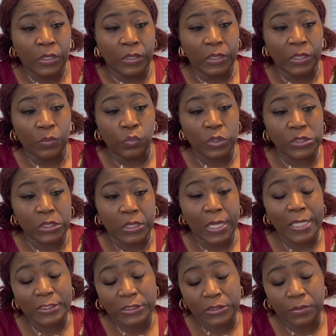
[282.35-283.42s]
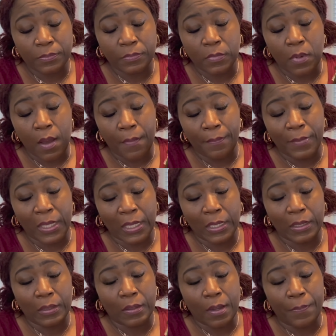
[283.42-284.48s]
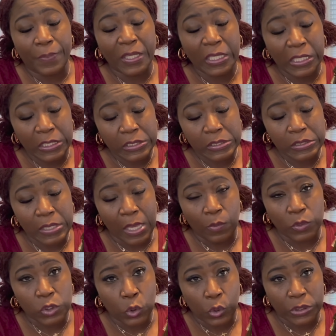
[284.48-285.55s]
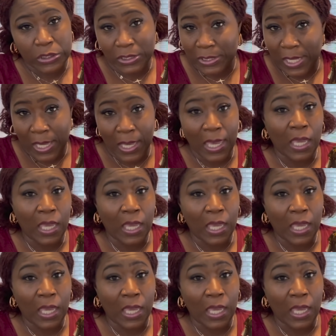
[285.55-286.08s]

it was a custom made piece that was going to take